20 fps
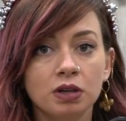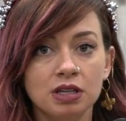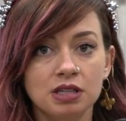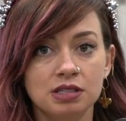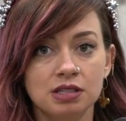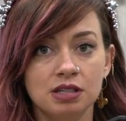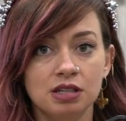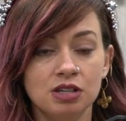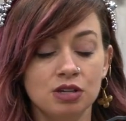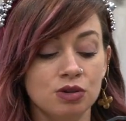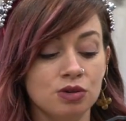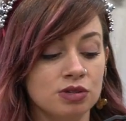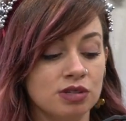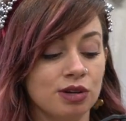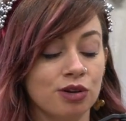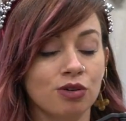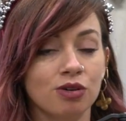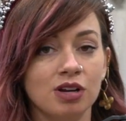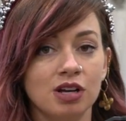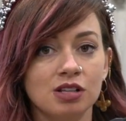easy to use
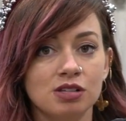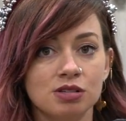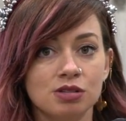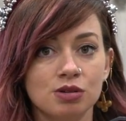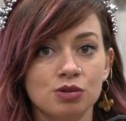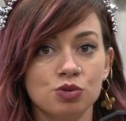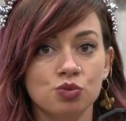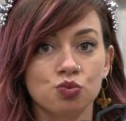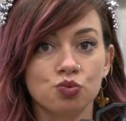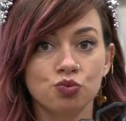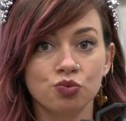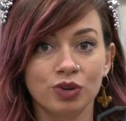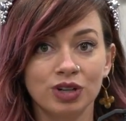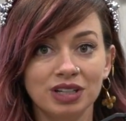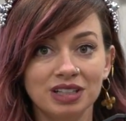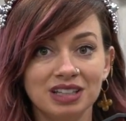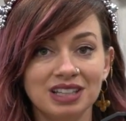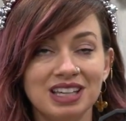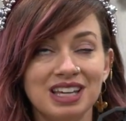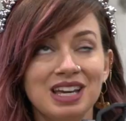and creates those
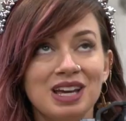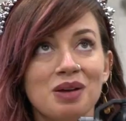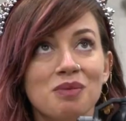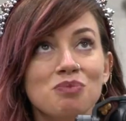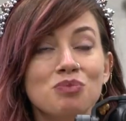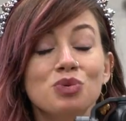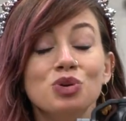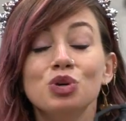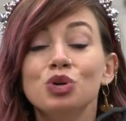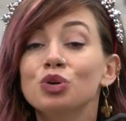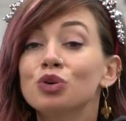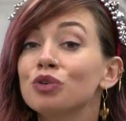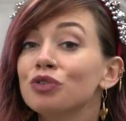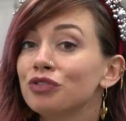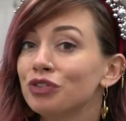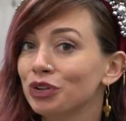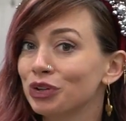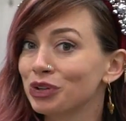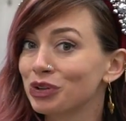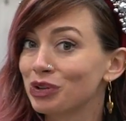really
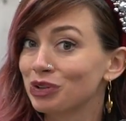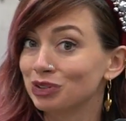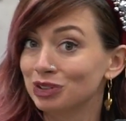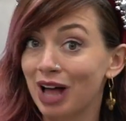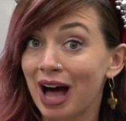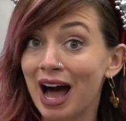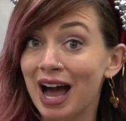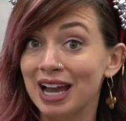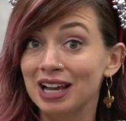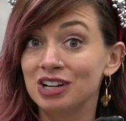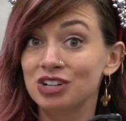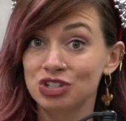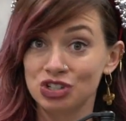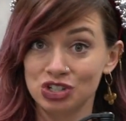beautiful glide